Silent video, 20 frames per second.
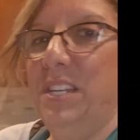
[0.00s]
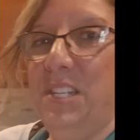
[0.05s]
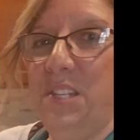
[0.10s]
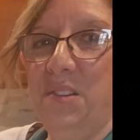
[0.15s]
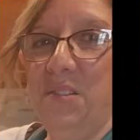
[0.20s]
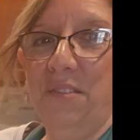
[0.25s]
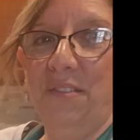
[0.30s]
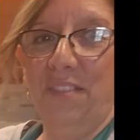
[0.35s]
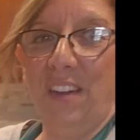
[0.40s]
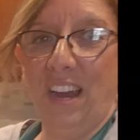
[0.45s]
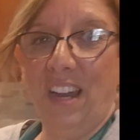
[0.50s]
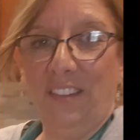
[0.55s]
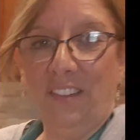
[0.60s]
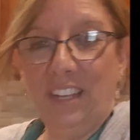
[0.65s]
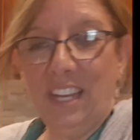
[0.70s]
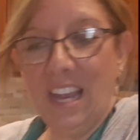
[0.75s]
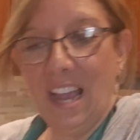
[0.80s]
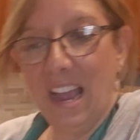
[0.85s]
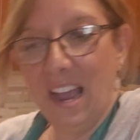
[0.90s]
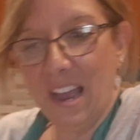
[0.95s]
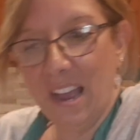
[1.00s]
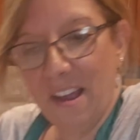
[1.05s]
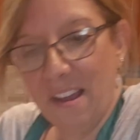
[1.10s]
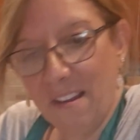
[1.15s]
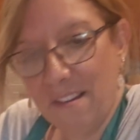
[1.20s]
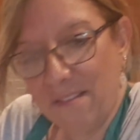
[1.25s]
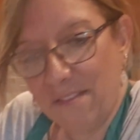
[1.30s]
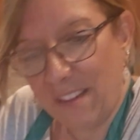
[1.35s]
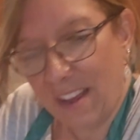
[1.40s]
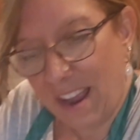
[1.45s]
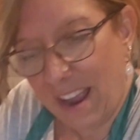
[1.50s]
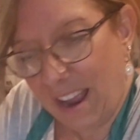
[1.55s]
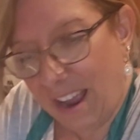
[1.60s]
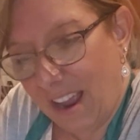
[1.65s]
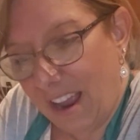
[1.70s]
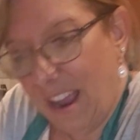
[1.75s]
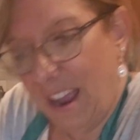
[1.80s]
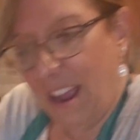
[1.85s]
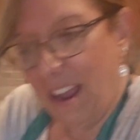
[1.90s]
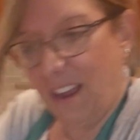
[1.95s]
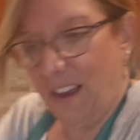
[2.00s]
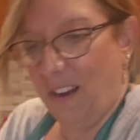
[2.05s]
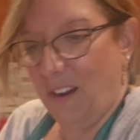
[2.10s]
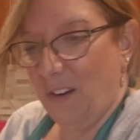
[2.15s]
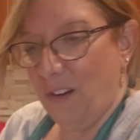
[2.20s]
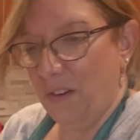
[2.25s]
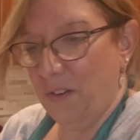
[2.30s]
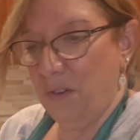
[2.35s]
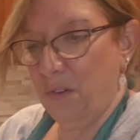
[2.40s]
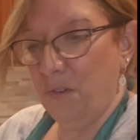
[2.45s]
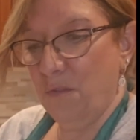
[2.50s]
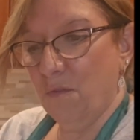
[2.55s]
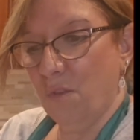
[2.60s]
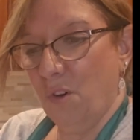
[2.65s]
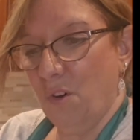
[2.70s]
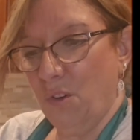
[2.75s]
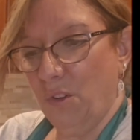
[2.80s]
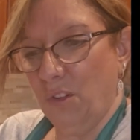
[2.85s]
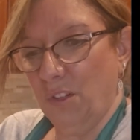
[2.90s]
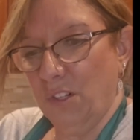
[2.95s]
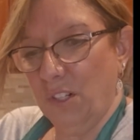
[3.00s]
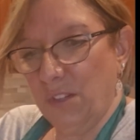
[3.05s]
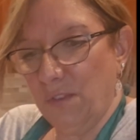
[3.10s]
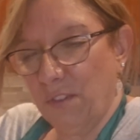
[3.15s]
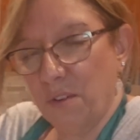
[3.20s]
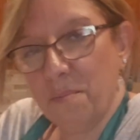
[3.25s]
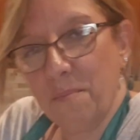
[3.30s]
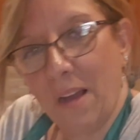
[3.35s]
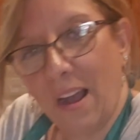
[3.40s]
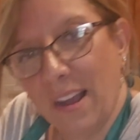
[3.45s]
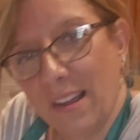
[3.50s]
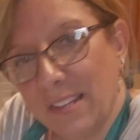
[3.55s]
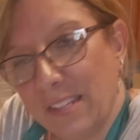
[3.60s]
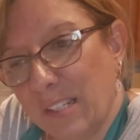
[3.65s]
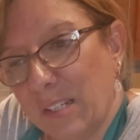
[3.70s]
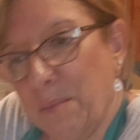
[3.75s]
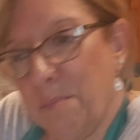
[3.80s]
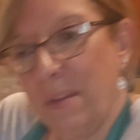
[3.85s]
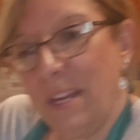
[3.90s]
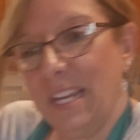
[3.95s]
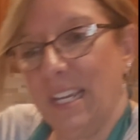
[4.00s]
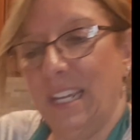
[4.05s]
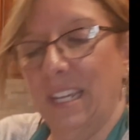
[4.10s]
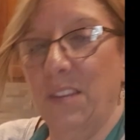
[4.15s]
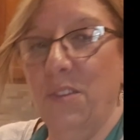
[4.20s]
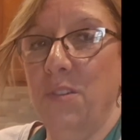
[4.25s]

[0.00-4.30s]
we do finally have our new rollers for pasta making.